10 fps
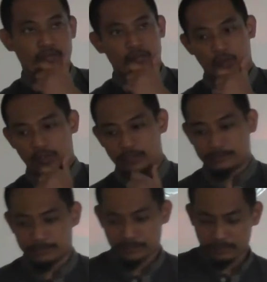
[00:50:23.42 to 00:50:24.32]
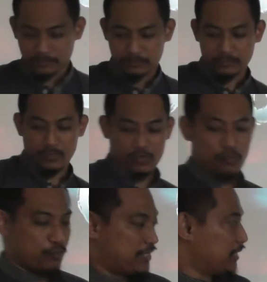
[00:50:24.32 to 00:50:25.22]
Okay.
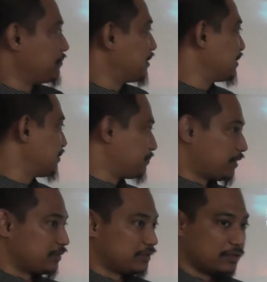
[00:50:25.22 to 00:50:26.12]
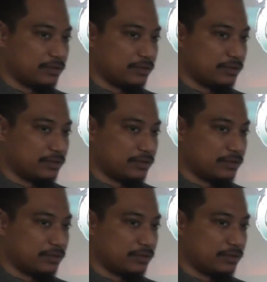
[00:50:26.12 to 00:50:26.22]
When I mentioned about